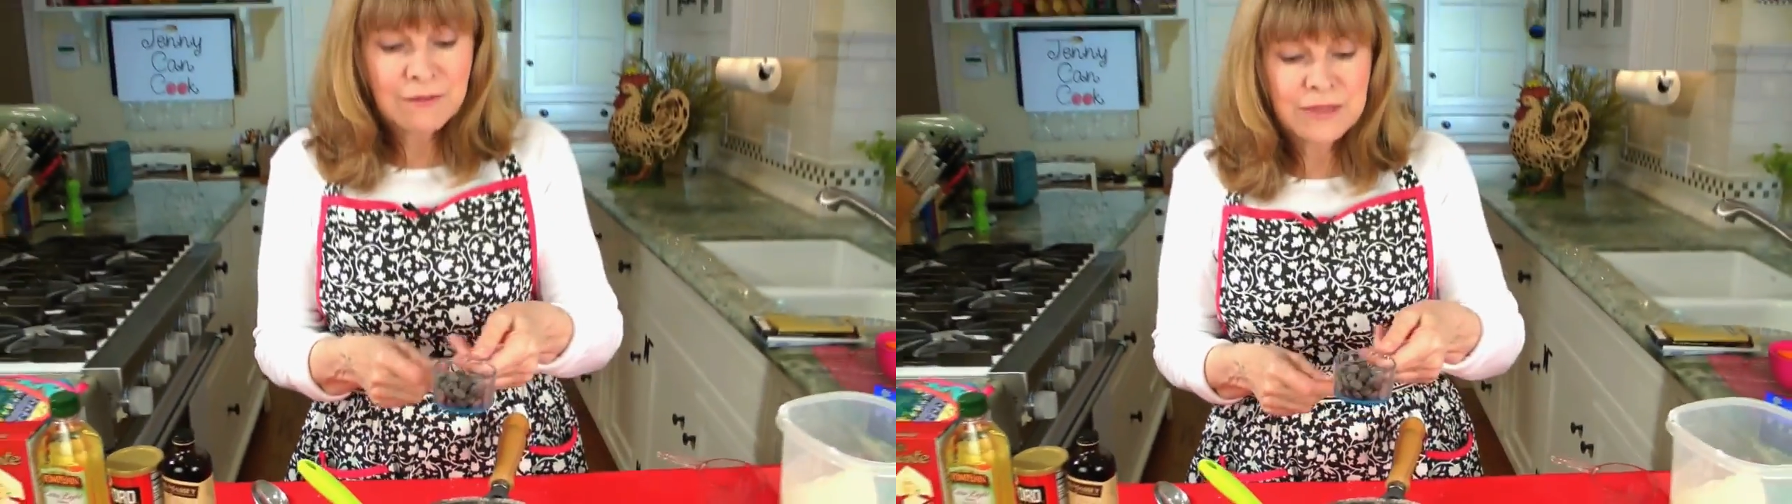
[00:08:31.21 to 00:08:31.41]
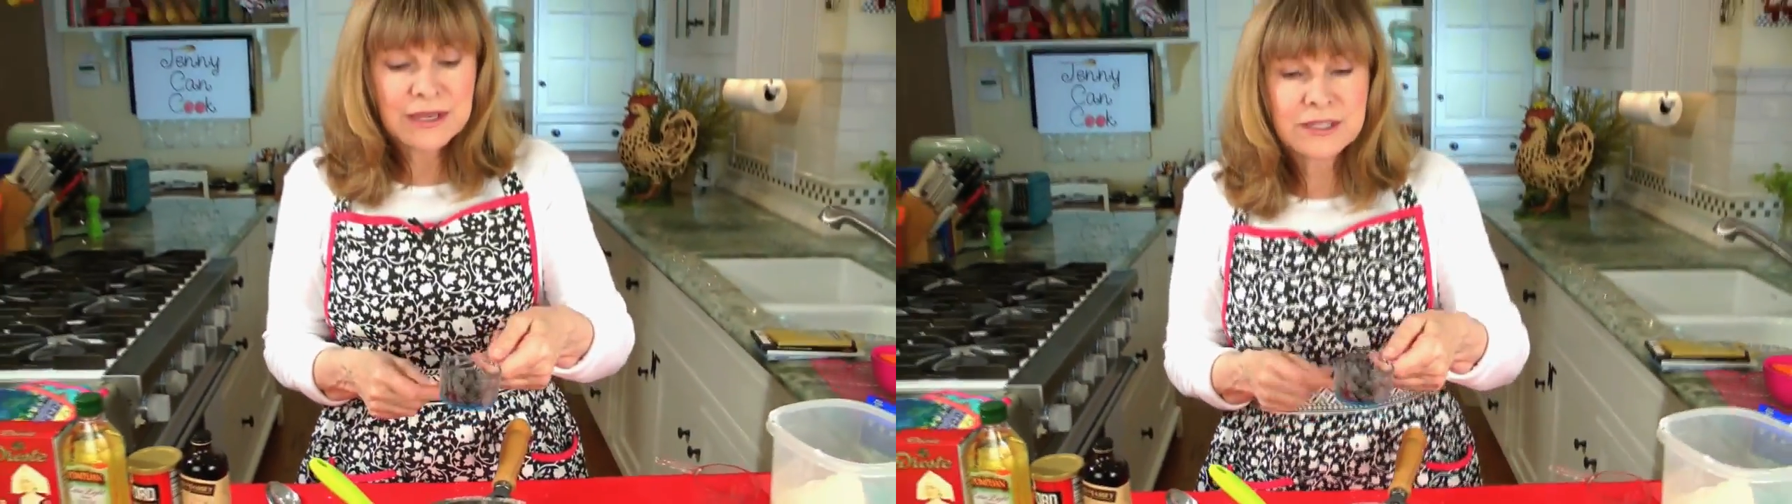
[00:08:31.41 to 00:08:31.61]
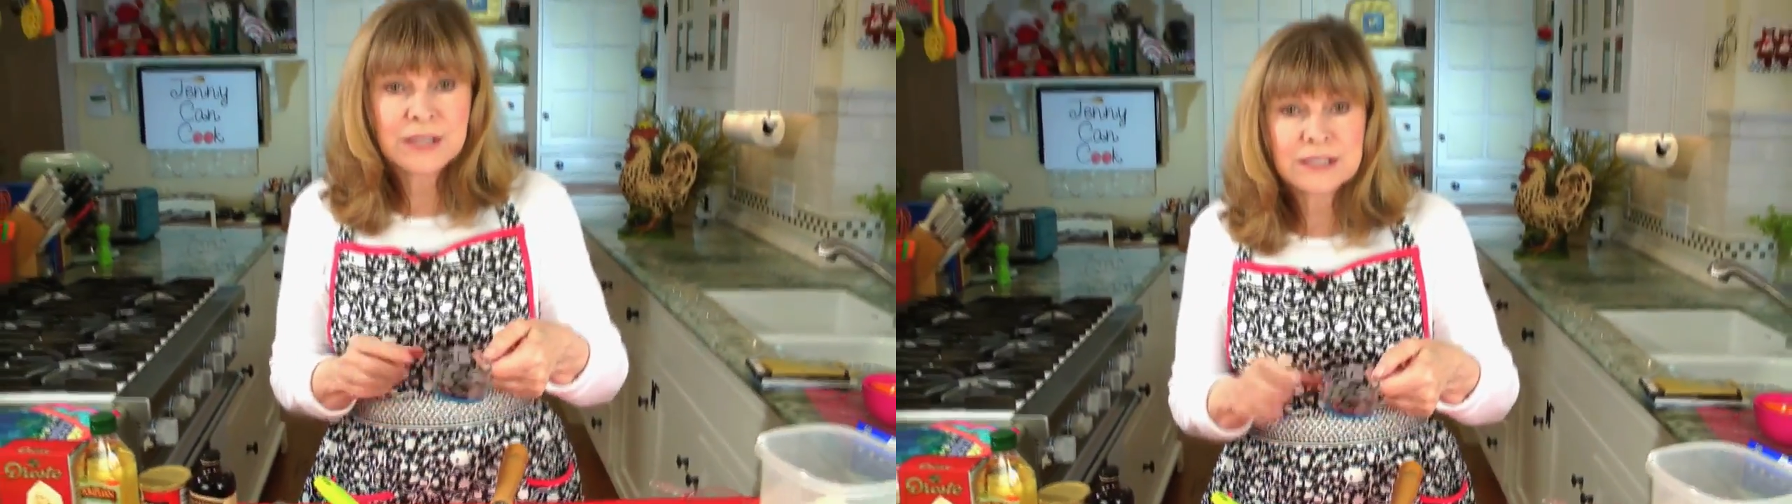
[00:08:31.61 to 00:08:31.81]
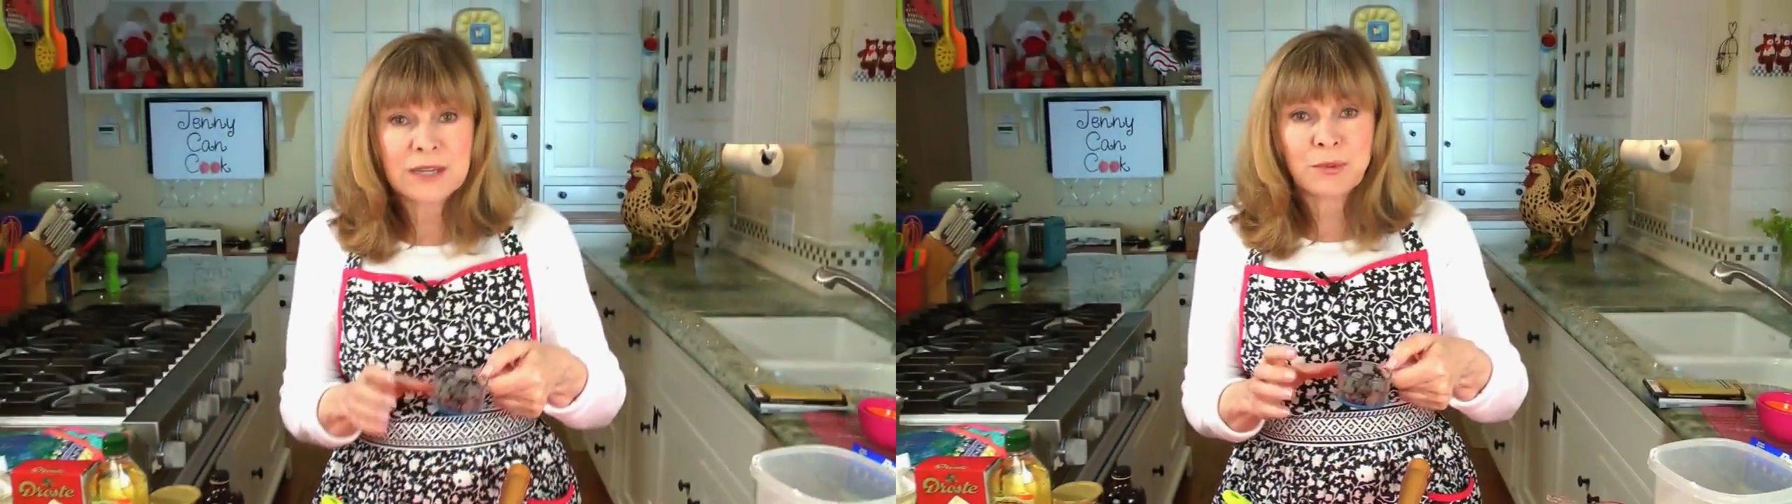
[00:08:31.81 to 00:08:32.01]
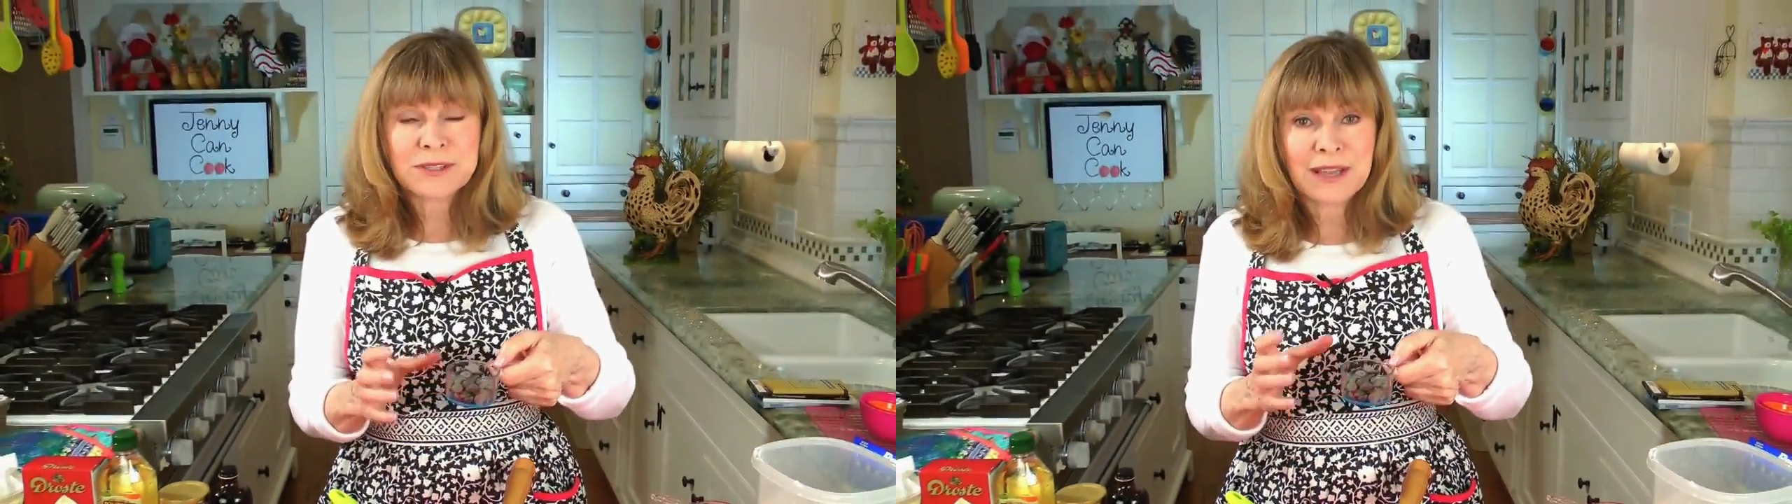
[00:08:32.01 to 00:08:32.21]
have these
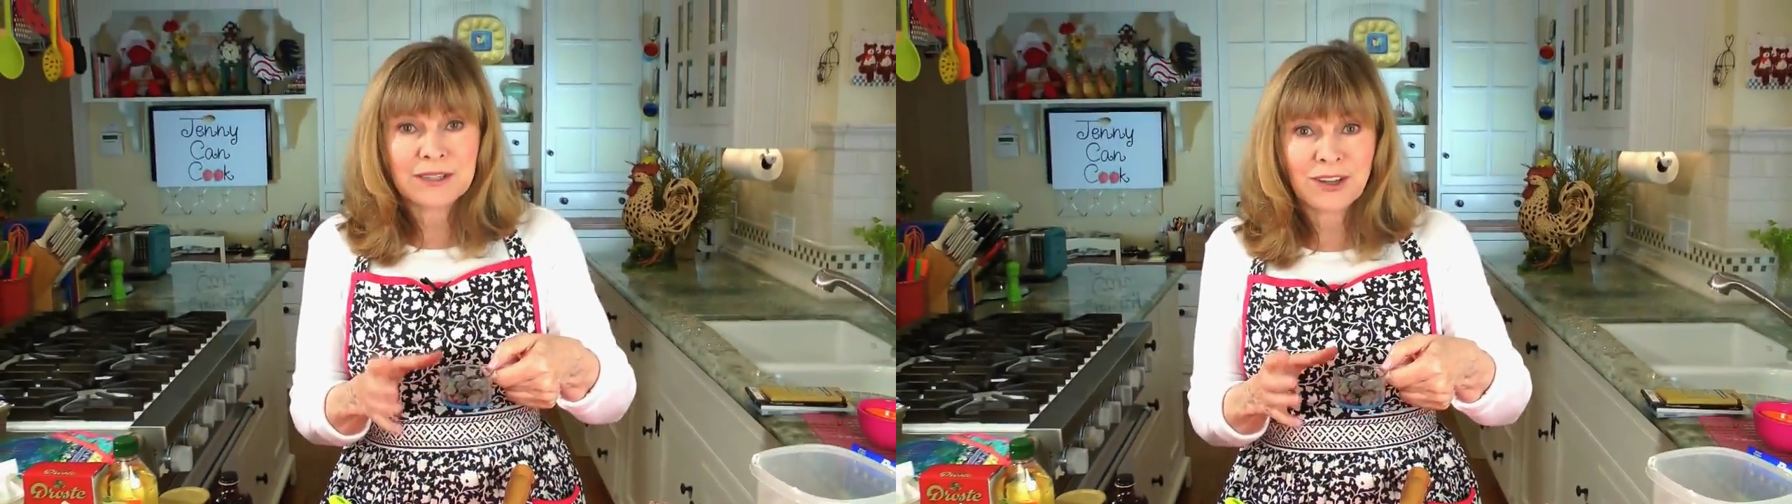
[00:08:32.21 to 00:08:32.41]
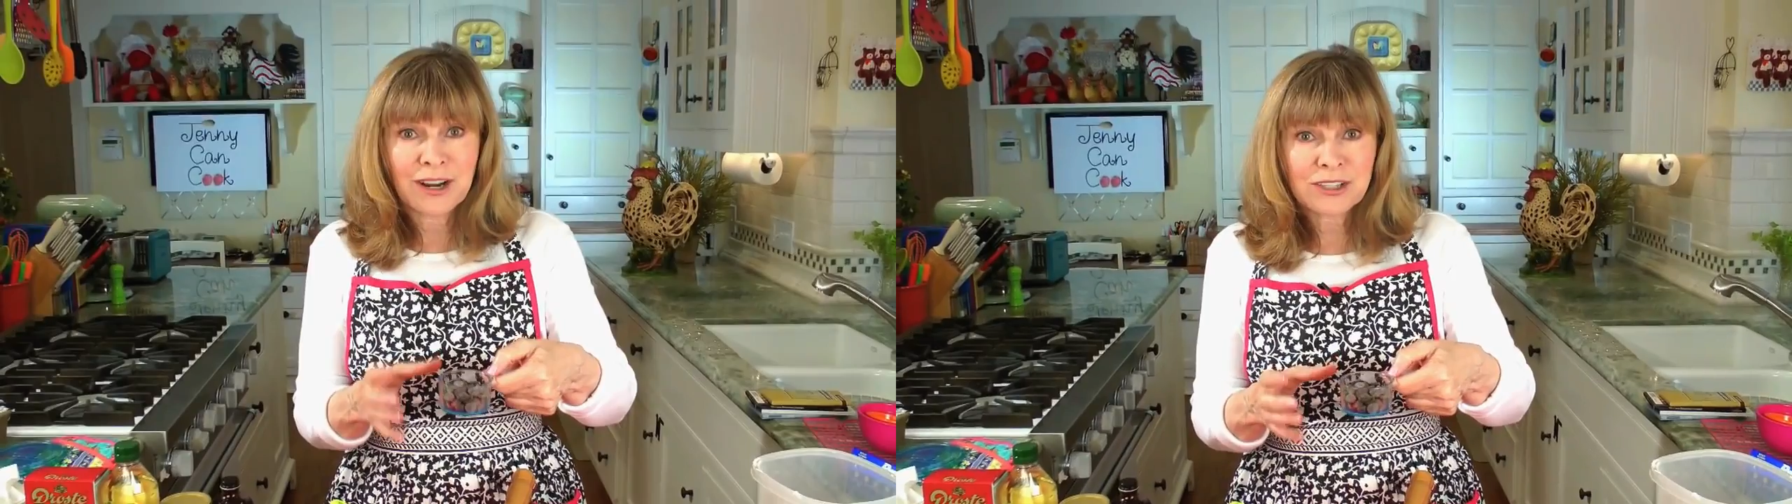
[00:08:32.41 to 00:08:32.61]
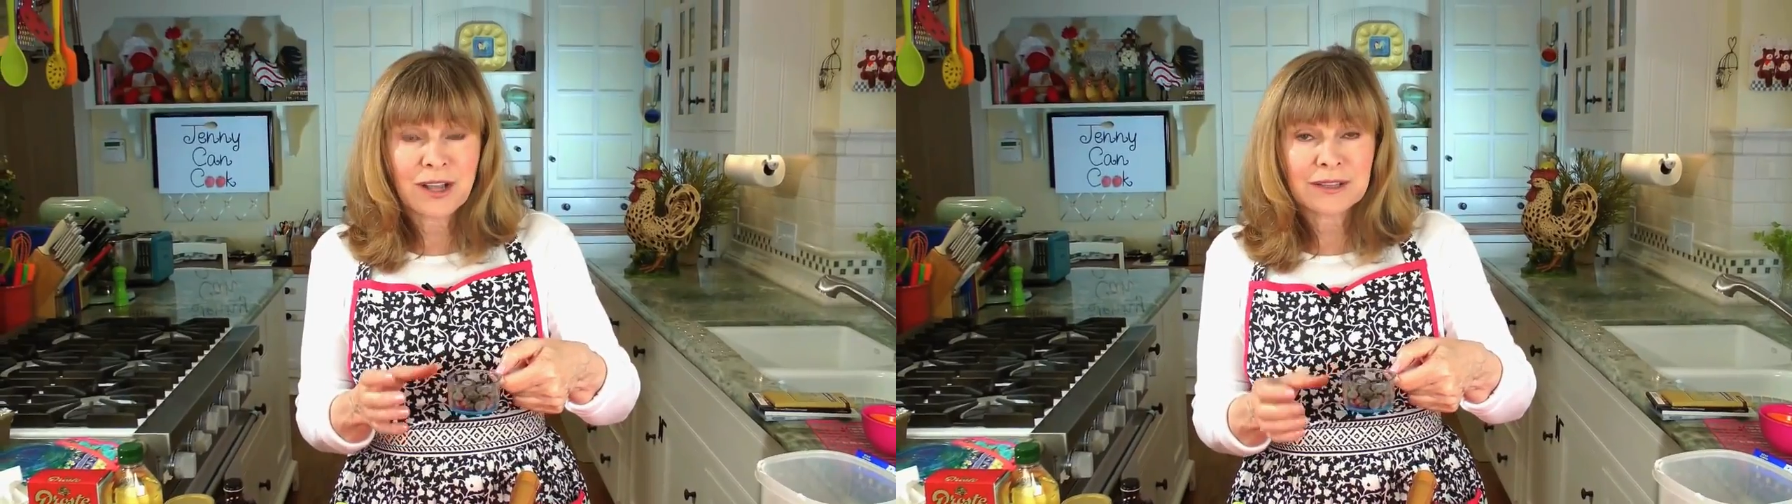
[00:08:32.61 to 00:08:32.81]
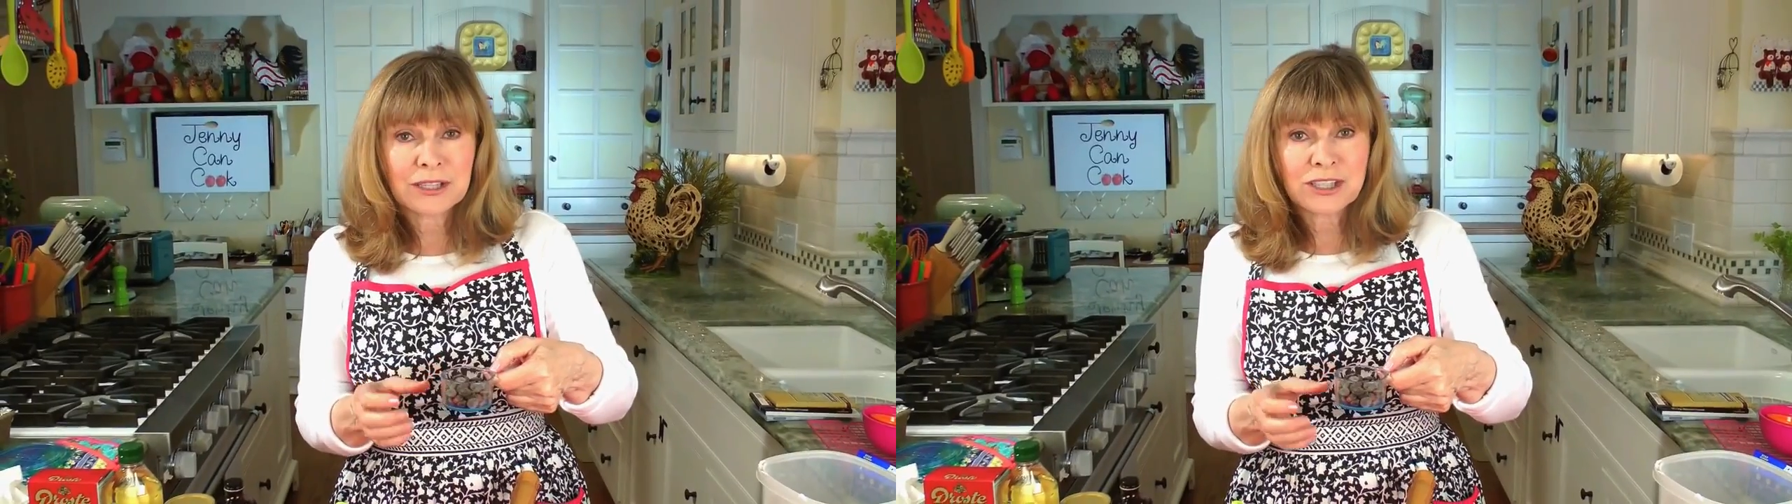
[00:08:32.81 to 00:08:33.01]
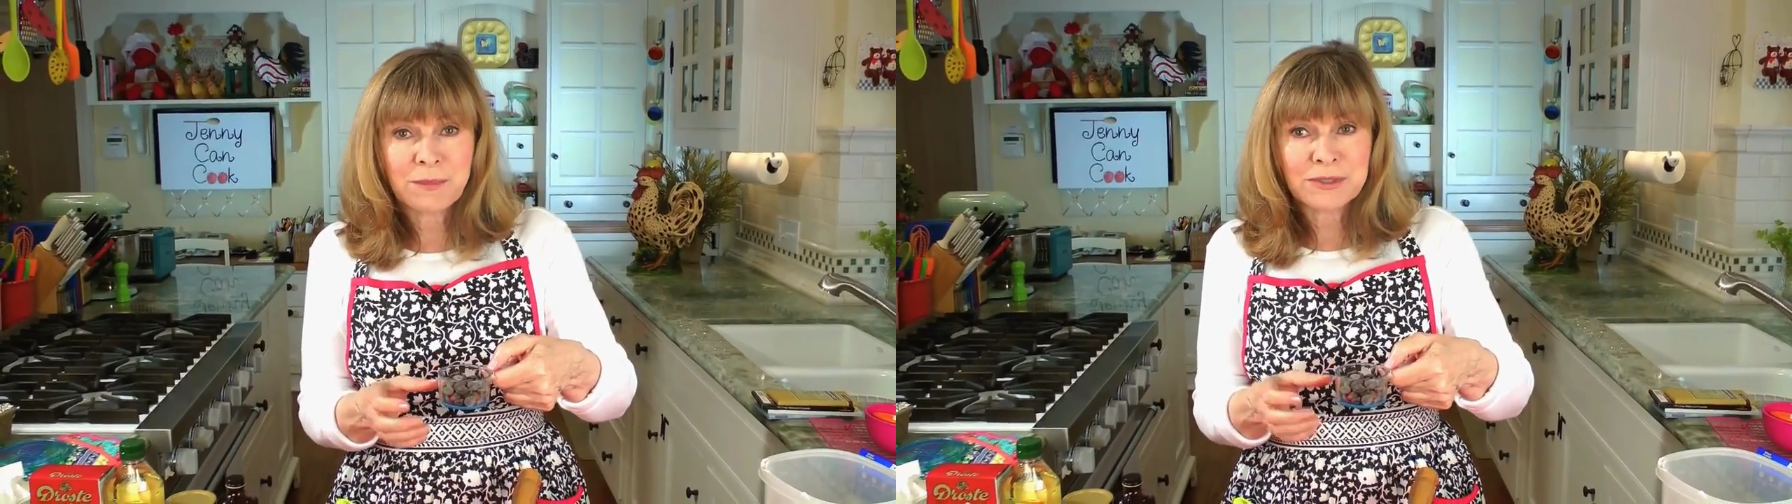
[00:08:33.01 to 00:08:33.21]
60% dark
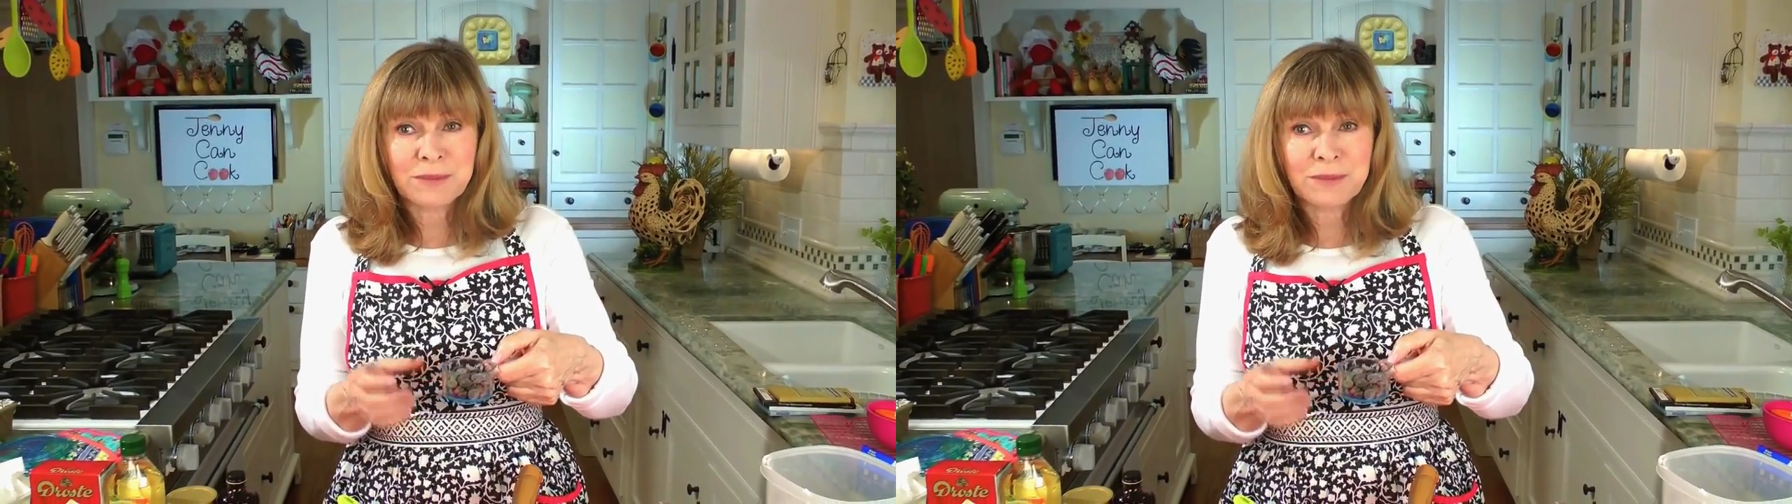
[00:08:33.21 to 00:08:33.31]
chocolate chips.